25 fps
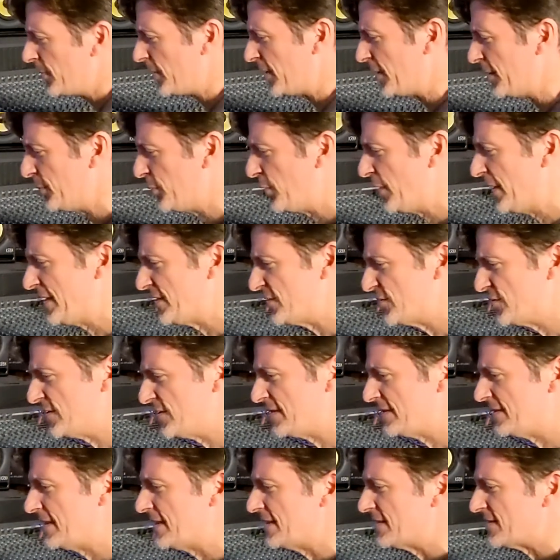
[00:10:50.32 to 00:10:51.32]
going to play
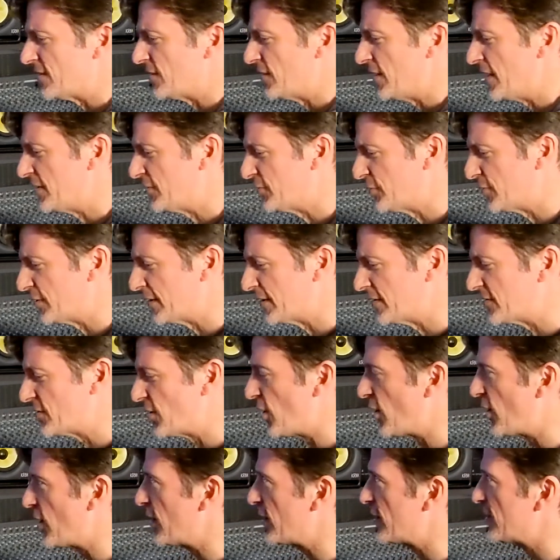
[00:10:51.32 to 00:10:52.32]
just these electric
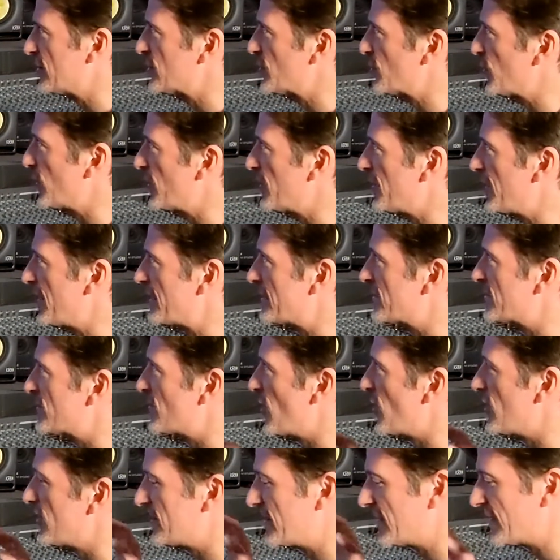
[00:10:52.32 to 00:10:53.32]
guitars where they
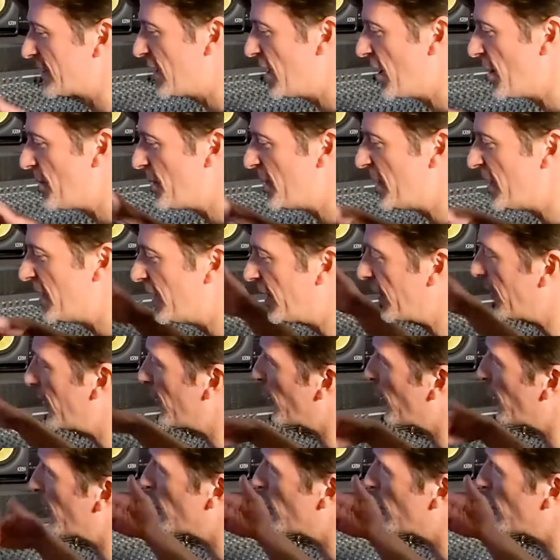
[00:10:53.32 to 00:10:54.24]
start to come in and there are